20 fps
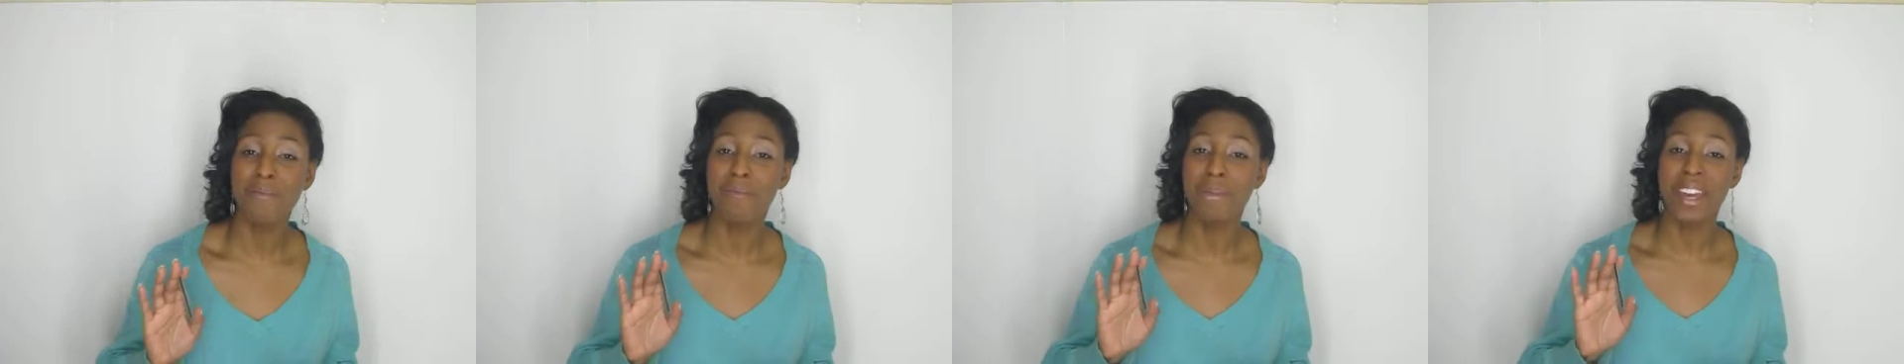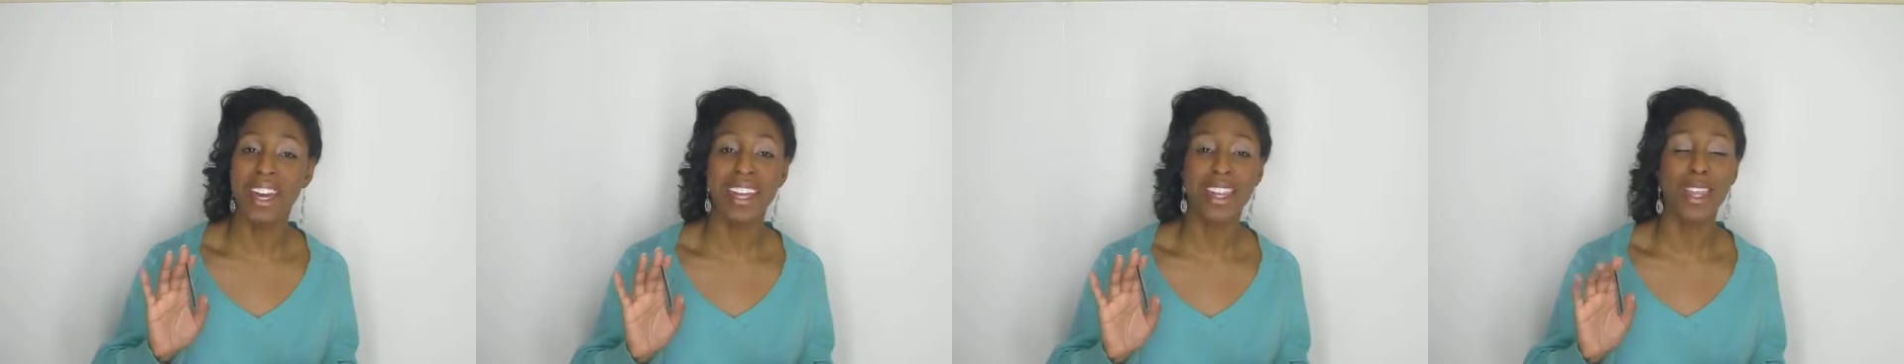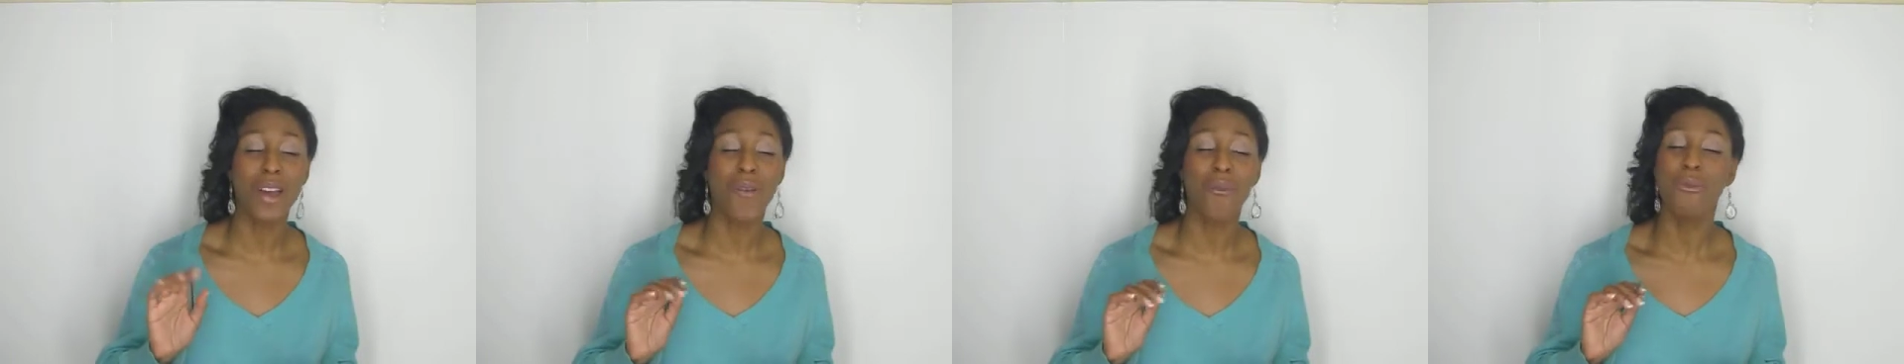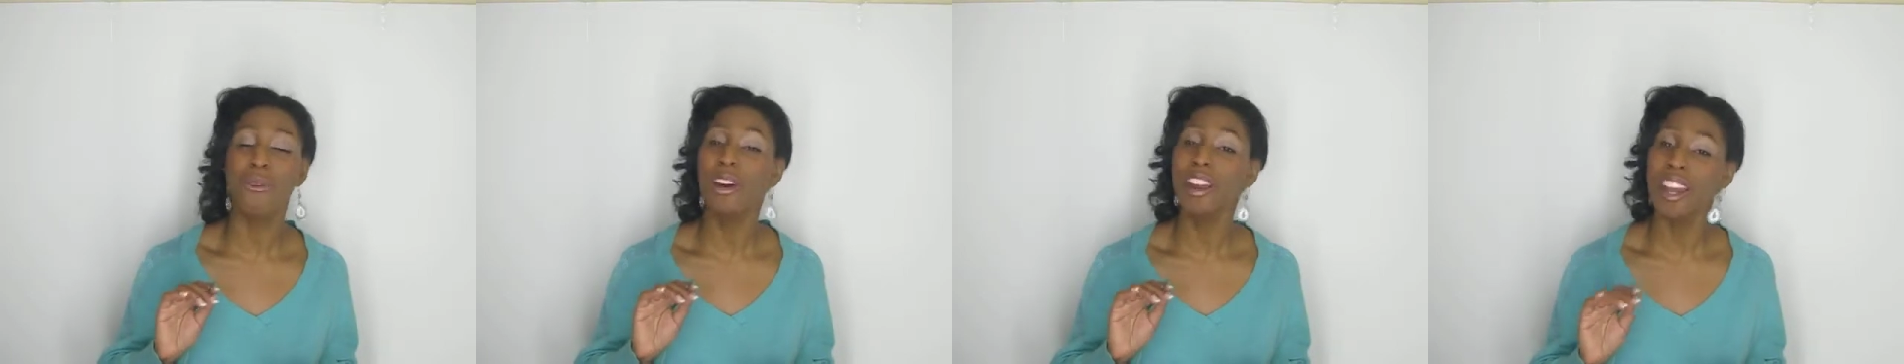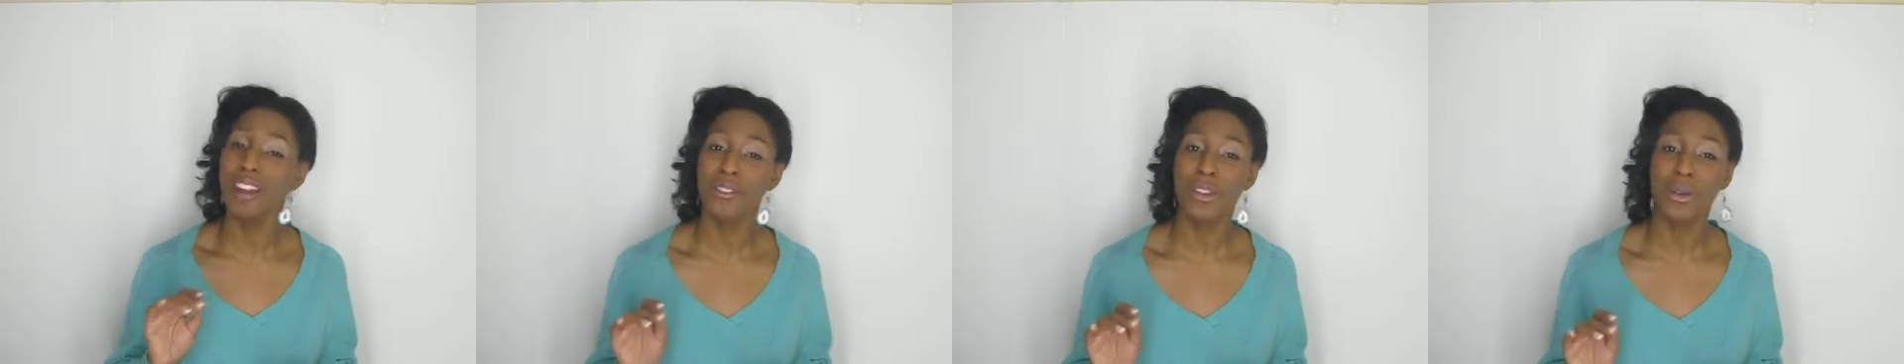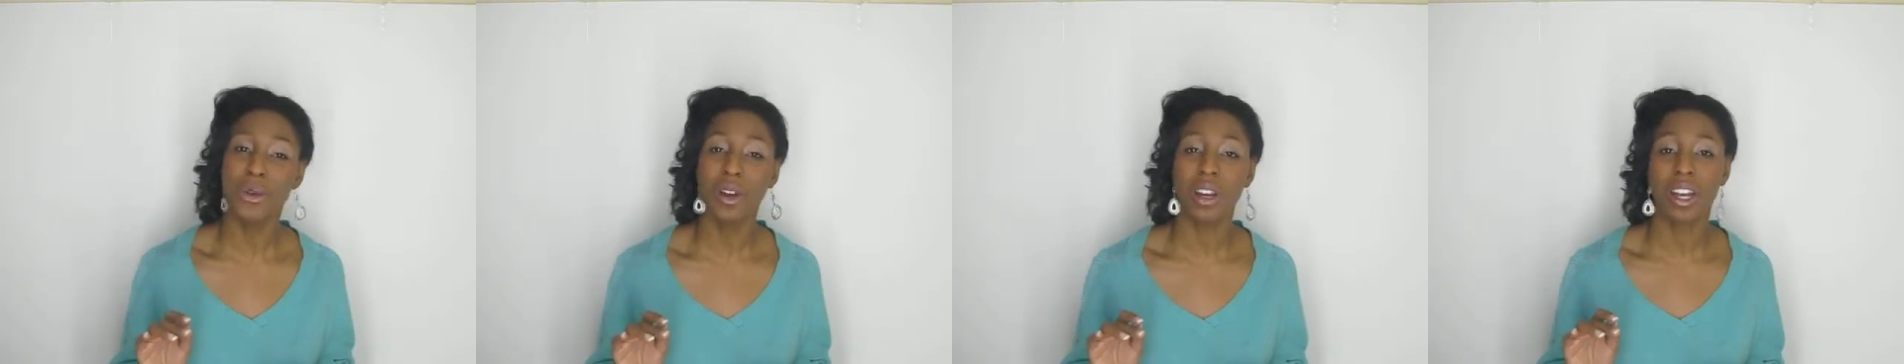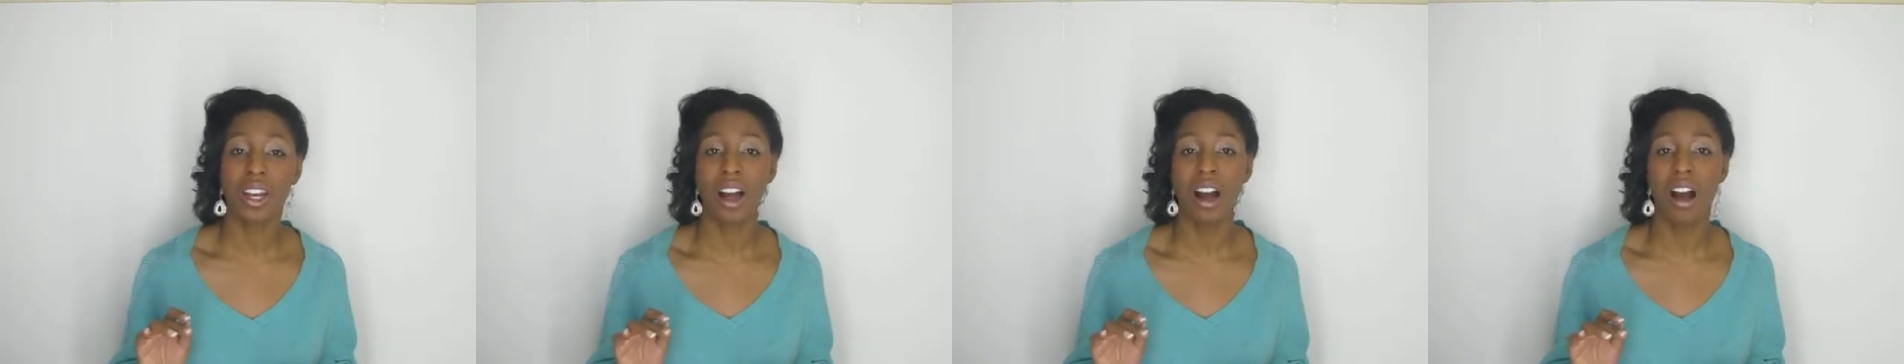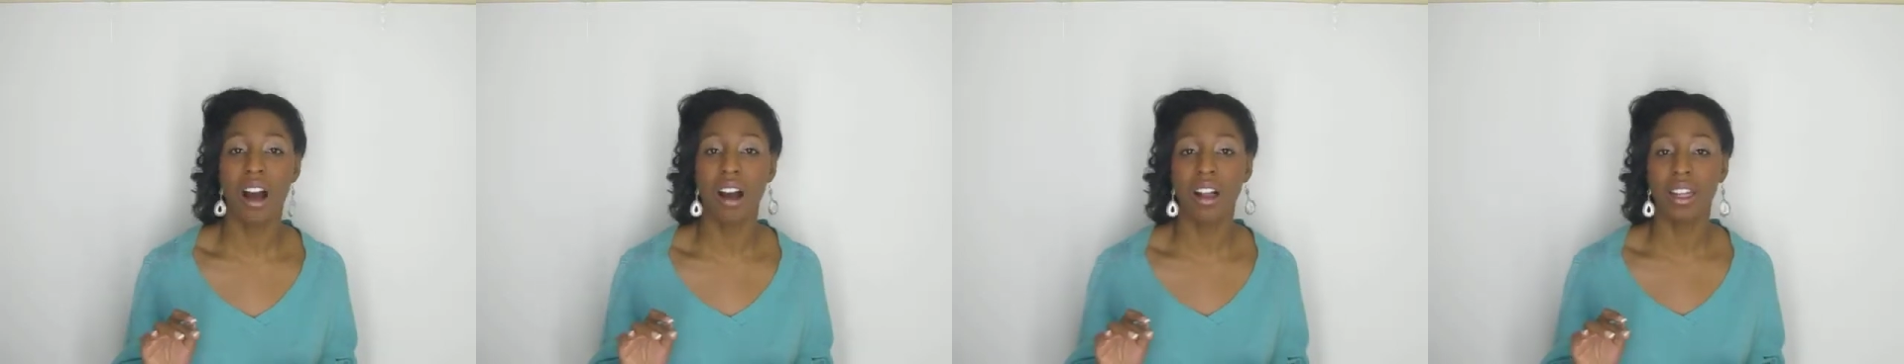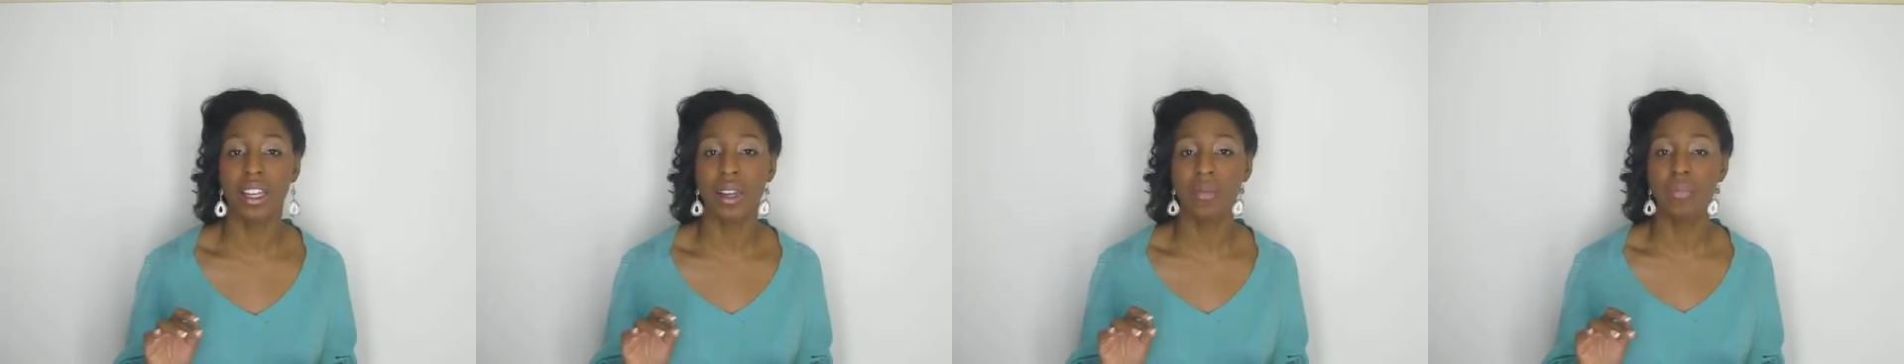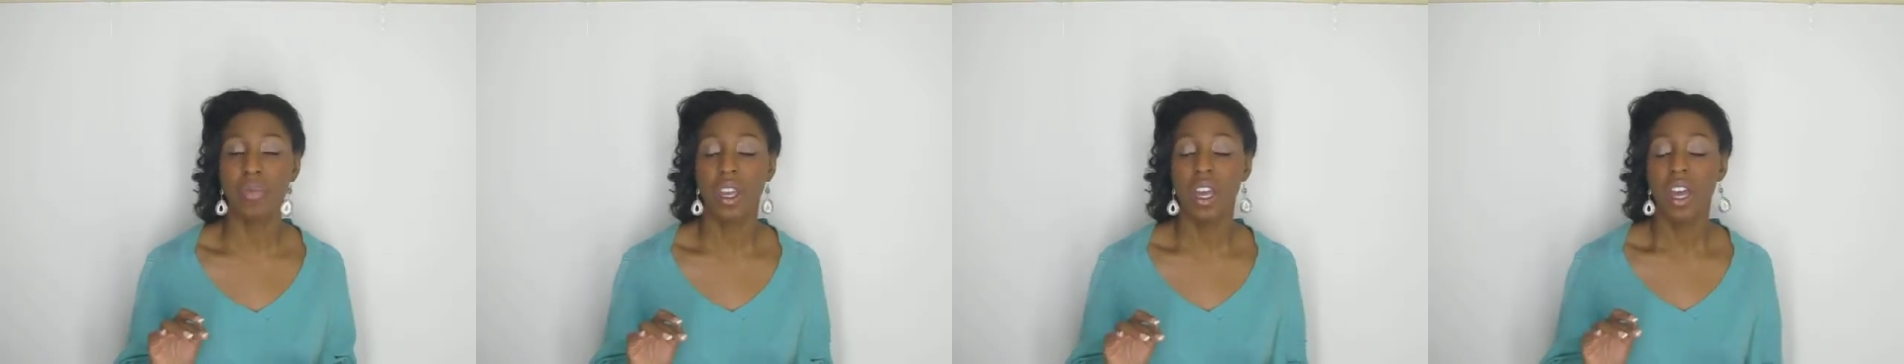myth, whatever you want to call it.